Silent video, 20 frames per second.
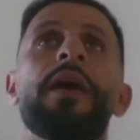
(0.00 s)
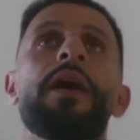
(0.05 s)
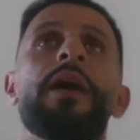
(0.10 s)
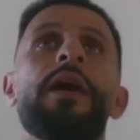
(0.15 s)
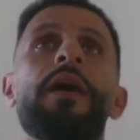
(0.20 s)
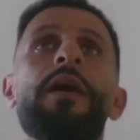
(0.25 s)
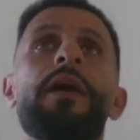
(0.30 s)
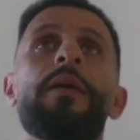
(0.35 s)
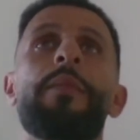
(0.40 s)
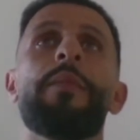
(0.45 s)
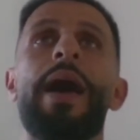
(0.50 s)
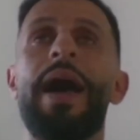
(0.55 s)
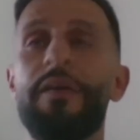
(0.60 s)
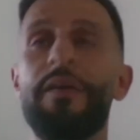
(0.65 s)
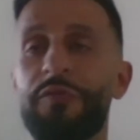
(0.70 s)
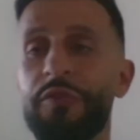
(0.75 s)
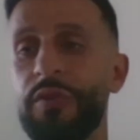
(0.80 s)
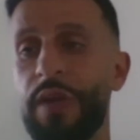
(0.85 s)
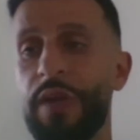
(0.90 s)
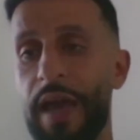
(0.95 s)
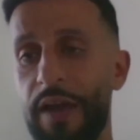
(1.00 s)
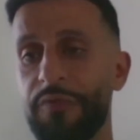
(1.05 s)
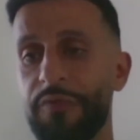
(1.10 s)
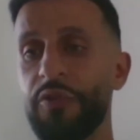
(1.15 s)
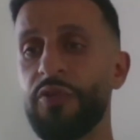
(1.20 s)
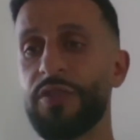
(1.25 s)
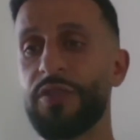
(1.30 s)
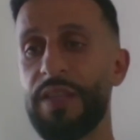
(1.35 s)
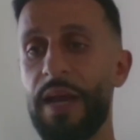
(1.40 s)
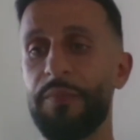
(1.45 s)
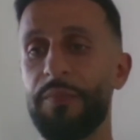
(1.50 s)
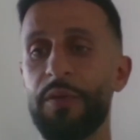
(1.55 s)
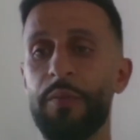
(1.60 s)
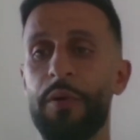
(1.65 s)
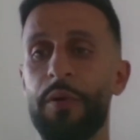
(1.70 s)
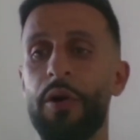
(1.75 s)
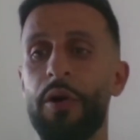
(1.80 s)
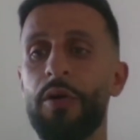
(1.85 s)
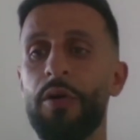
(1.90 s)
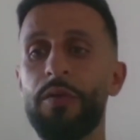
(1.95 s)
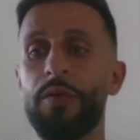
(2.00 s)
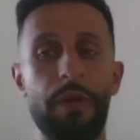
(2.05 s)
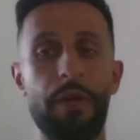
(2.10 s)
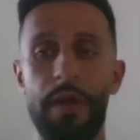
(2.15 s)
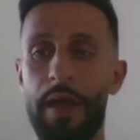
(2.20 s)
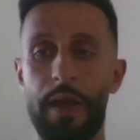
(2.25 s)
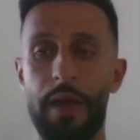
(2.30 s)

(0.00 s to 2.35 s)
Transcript: After you snap the ball,